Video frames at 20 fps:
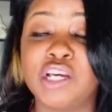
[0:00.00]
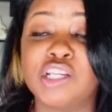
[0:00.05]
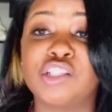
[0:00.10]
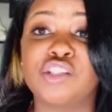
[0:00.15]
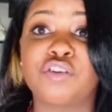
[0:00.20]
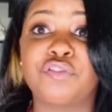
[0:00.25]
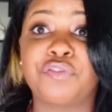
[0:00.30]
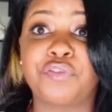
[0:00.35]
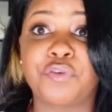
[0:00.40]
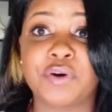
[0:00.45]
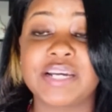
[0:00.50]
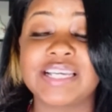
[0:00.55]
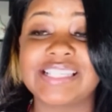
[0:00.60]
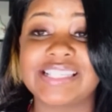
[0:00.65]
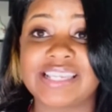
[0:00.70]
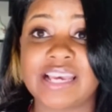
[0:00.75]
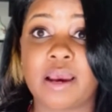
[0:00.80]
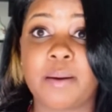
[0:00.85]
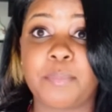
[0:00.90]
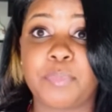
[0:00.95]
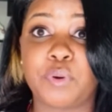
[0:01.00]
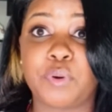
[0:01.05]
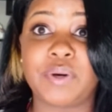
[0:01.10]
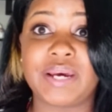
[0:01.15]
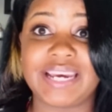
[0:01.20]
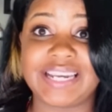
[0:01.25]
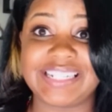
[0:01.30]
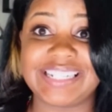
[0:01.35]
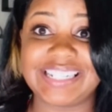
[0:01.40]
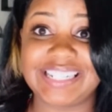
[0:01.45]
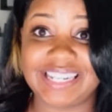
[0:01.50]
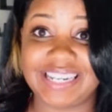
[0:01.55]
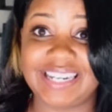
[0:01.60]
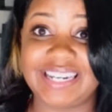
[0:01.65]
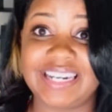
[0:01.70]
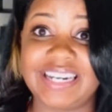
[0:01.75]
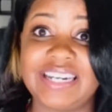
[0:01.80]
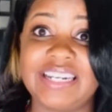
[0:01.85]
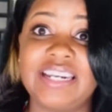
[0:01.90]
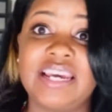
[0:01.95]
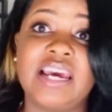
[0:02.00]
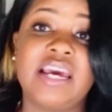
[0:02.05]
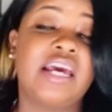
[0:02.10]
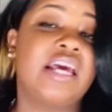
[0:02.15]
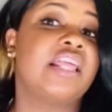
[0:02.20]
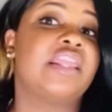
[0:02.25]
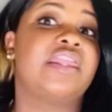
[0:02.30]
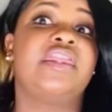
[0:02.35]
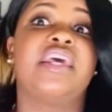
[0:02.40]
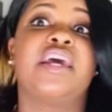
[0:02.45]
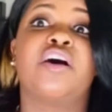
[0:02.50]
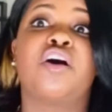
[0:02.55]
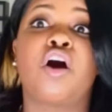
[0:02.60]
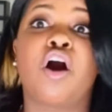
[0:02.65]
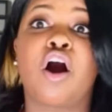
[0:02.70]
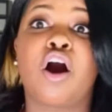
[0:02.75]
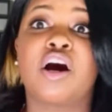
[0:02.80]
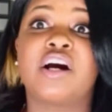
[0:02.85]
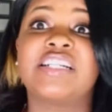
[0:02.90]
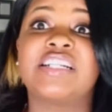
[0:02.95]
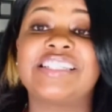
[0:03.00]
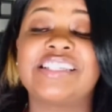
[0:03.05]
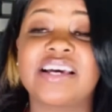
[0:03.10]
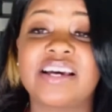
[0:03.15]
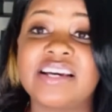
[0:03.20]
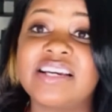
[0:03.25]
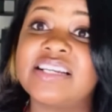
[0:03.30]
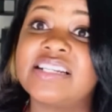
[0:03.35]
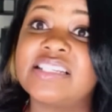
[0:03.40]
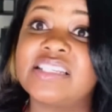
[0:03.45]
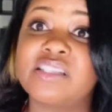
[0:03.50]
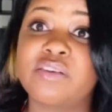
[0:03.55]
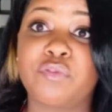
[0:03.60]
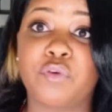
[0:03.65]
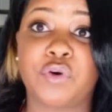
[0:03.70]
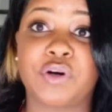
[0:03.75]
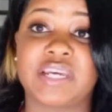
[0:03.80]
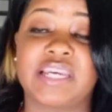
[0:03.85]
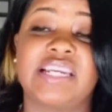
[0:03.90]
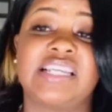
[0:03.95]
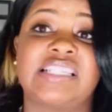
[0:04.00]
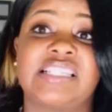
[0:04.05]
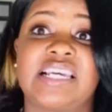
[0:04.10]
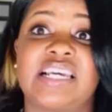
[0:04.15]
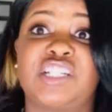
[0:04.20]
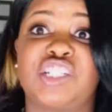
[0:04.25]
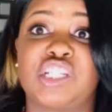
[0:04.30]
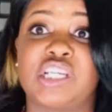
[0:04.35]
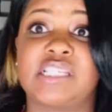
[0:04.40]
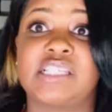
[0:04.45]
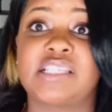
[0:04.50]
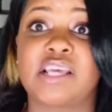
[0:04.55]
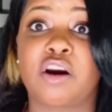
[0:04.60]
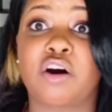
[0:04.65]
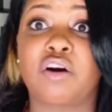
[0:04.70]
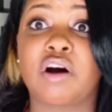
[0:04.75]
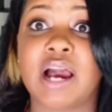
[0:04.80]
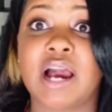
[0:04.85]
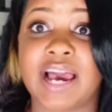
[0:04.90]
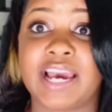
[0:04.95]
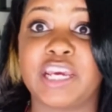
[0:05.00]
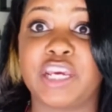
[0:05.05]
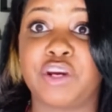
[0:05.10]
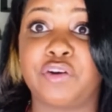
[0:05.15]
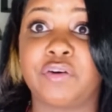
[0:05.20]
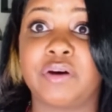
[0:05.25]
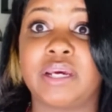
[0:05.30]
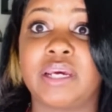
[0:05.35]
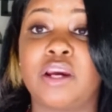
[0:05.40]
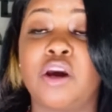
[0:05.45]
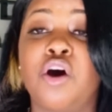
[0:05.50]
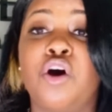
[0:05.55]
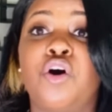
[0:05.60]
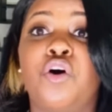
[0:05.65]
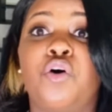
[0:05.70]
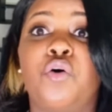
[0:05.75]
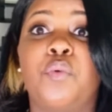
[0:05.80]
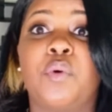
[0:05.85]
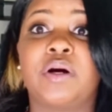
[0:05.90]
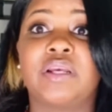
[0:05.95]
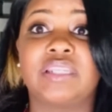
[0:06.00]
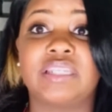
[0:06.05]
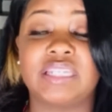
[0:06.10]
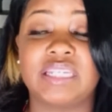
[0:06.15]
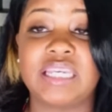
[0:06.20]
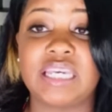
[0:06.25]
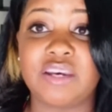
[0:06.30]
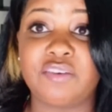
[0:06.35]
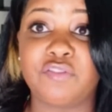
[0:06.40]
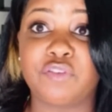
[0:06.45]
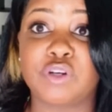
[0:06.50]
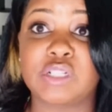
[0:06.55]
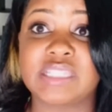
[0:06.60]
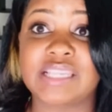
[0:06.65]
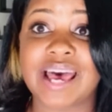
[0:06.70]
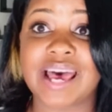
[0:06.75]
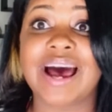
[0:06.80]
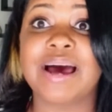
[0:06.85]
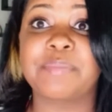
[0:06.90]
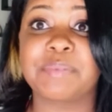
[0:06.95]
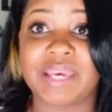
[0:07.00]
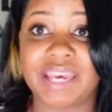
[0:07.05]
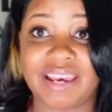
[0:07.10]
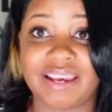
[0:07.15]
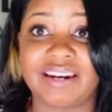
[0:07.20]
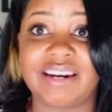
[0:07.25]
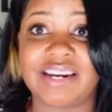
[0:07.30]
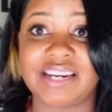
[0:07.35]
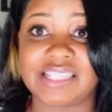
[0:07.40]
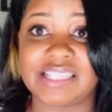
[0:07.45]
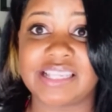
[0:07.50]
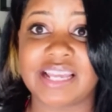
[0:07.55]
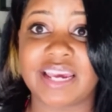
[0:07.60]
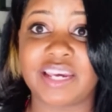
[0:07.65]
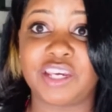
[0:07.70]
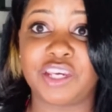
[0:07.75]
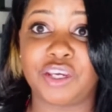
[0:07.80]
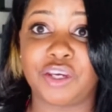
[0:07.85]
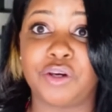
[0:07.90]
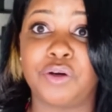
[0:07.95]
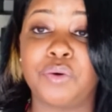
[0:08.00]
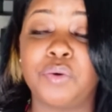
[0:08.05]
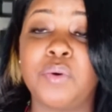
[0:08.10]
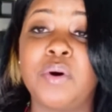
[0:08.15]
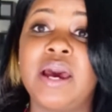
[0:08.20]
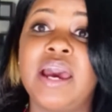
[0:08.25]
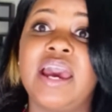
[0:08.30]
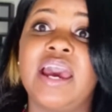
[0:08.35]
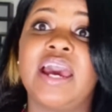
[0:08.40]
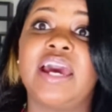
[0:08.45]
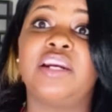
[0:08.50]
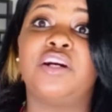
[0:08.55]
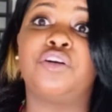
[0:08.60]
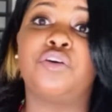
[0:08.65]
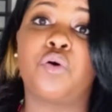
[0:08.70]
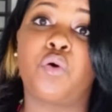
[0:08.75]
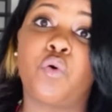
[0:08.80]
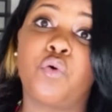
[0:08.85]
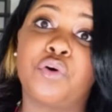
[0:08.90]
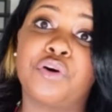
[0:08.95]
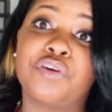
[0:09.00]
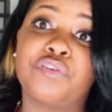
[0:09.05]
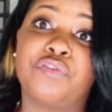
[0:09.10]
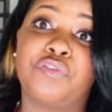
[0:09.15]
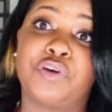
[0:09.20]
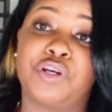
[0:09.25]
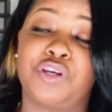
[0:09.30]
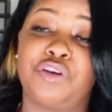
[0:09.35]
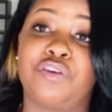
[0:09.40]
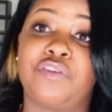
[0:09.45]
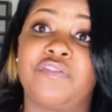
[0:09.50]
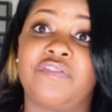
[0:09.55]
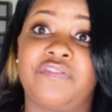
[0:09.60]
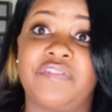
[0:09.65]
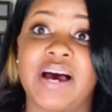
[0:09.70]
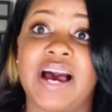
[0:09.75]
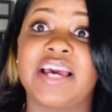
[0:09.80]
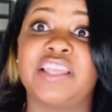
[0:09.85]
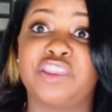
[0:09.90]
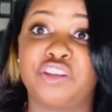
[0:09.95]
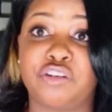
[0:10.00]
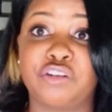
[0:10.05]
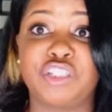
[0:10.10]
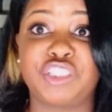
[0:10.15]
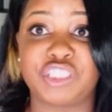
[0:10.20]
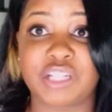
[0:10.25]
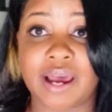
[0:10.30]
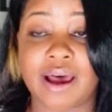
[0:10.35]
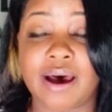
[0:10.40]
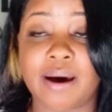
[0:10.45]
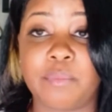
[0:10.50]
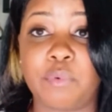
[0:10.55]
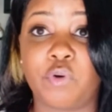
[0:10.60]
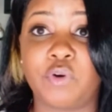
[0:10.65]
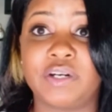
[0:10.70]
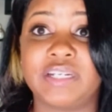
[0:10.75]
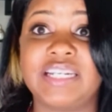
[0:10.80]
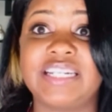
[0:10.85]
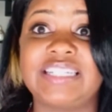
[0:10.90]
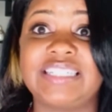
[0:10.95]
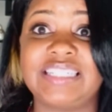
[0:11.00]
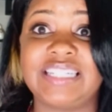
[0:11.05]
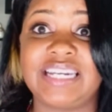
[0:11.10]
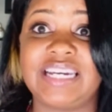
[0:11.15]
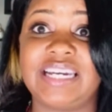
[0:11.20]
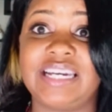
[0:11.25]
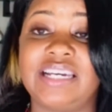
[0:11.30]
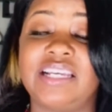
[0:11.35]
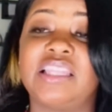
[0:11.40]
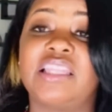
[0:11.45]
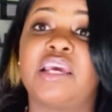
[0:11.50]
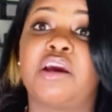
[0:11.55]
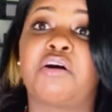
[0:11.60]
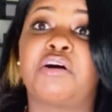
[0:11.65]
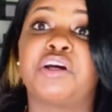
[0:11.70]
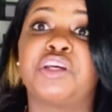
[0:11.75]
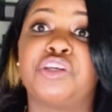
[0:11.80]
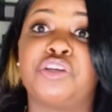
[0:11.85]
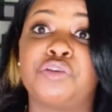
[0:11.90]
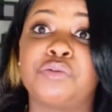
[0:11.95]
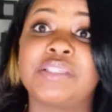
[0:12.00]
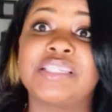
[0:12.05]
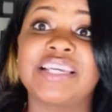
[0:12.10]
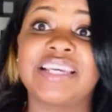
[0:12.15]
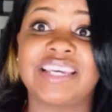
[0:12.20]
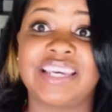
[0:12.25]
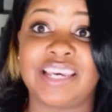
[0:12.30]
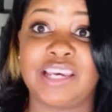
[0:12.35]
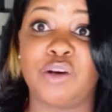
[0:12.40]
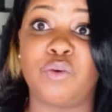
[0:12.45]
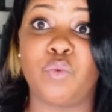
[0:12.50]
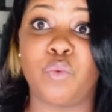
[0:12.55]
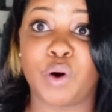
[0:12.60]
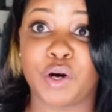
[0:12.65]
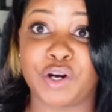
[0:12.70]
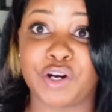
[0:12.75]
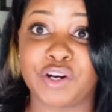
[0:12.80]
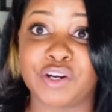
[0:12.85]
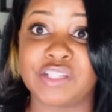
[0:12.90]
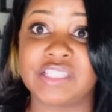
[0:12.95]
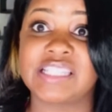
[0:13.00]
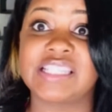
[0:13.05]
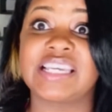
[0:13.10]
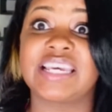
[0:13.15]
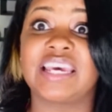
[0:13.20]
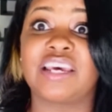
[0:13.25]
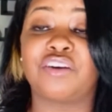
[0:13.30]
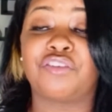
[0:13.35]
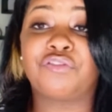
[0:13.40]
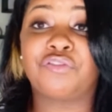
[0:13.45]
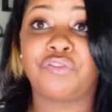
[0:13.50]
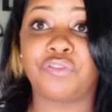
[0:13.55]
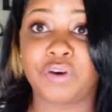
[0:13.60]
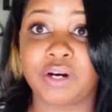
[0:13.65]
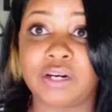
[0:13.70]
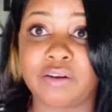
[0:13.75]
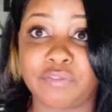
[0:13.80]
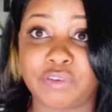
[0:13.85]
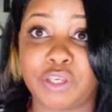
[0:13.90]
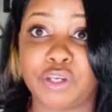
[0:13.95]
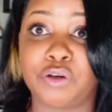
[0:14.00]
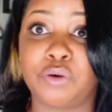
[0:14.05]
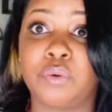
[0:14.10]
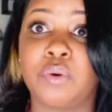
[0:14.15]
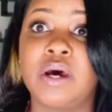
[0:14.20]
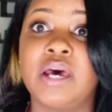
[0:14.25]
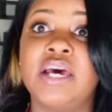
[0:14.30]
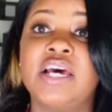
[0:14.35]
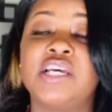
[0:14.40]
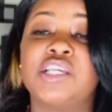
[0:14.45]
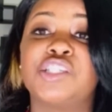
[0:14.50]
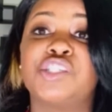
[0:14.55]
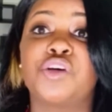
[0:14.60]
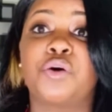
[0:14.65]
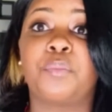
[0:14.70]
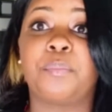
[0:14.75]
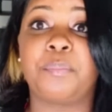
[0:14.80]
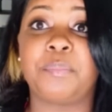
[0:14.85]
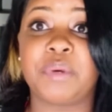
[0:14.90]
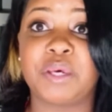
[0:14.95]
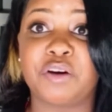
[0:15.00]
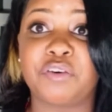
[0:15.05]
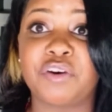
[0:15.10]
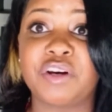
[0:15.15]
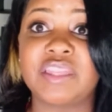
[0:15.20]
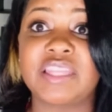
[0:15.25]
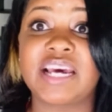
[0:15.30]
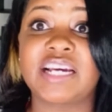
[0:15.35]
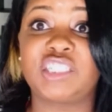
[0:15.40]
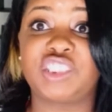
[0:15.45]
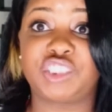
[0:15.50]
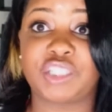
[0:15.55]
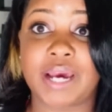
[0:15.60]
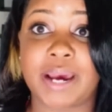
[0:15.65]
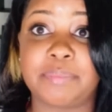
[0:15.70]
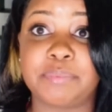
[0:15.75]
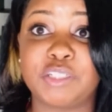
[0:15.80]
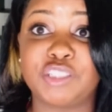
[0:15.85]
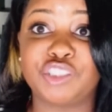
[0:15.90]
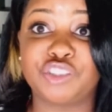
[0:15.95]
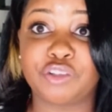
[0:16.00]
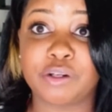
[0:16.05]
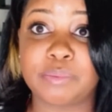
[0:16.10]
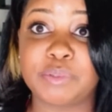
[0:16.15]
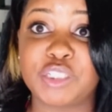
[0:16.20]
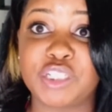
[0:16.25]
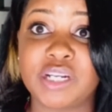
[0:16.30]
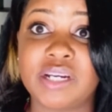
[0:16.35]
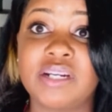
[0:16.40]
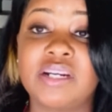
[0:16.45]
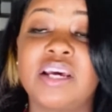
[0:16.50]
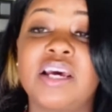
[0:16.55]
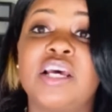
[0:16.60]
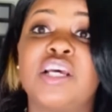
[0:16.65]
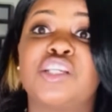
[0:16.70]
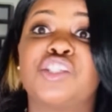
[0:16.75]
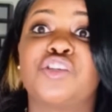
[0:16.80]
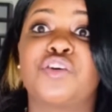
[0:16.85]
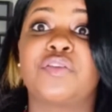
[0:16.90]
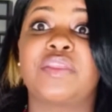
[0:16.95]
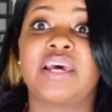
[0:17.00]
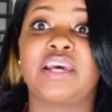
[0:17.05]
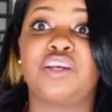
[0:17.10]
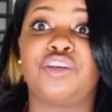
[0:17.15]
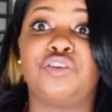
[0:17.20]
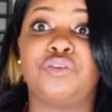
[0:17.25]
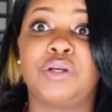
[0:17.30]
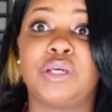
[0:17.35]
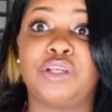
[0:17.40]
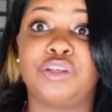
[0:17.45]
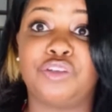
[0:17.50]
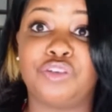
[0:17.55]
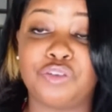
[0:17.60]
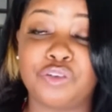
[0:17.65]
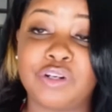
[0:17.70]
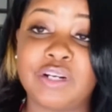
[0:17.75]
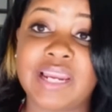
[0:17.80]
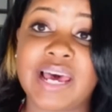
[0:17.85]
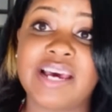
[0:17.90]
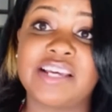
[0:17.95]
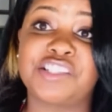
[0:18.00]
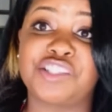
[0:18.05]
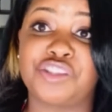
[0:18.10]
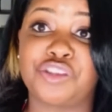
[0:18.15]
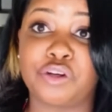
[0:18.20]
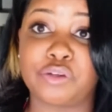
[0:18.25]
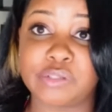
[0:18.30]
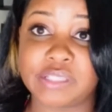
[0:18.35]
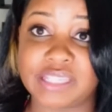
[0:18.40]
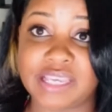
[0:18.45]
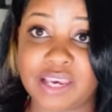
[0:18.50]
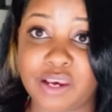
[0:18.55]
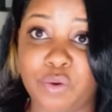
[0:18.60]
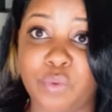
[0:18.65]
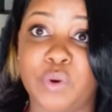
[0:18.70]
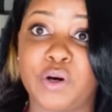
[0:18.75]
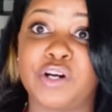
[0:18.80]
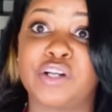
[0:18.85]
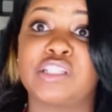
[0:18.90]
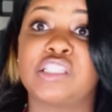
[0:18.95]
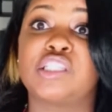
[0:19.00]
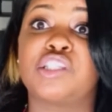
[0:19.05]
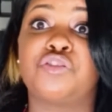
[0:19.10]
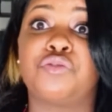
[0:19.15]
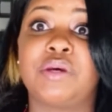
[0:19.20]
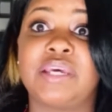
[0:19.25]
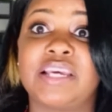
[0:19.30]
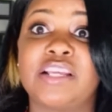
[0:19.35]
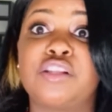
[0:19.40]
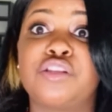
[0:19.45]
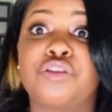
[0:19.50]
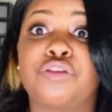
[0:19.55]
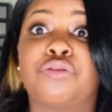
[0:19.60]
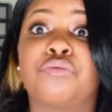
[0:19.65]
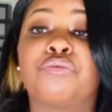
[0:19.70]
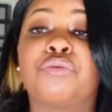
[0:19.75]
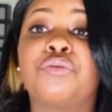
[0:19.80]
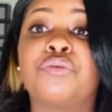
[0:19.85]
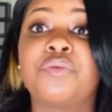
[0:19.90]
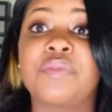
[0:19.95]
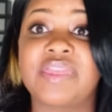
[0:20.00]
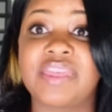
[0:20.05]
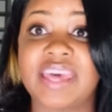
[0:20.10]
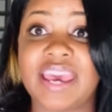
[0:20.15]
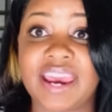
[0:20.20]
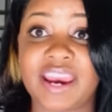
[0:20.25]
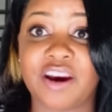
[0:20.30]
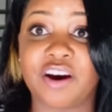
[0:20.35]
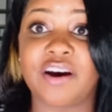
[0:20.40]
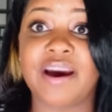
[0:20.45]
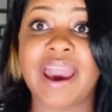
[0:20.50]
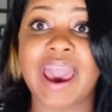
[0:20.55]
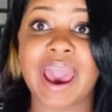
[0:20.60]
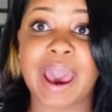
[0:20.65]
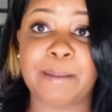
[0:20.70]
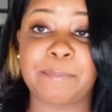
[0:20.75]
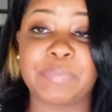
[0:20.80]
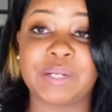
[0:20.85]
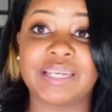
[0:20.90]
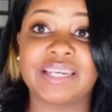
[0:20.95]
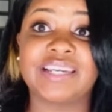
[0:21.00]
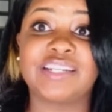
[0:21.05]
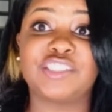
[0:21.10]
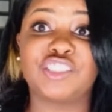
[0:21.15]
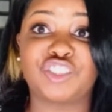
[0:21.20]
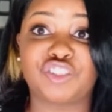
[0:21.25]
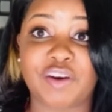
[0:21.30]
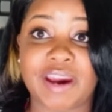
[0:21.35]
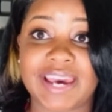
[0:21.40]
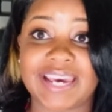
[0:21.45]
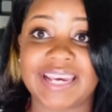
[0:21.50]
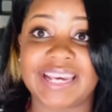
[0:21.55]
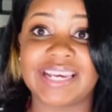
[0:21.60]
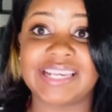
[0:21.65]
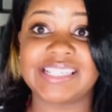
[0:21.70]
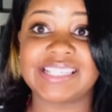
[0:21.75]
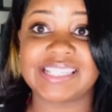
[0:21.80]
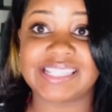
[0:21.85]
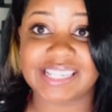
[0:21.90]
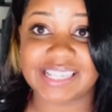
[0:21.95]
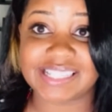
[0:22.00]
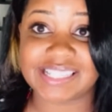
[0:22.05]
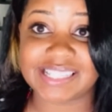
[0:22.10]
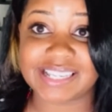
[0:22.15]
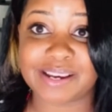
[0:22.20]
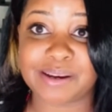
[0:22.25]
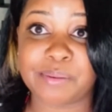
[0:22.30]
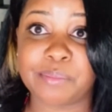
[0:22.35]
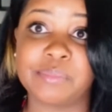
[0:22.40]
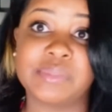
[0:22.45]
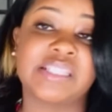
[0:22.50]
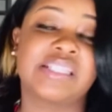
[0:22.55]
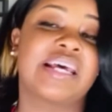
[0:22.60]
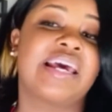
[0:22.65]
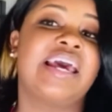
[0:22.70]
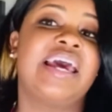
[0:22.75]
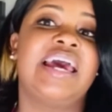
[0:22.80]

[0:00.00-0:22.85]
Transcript: So for example, Indeed, there are tons of organizations that are hiring who are looking for top candidates like you. And in order for you to find their job on Indeed, they are using keywords to get in front of you. So mirror that job description so that you can utilize those keywords to get through their applicant tracking systems.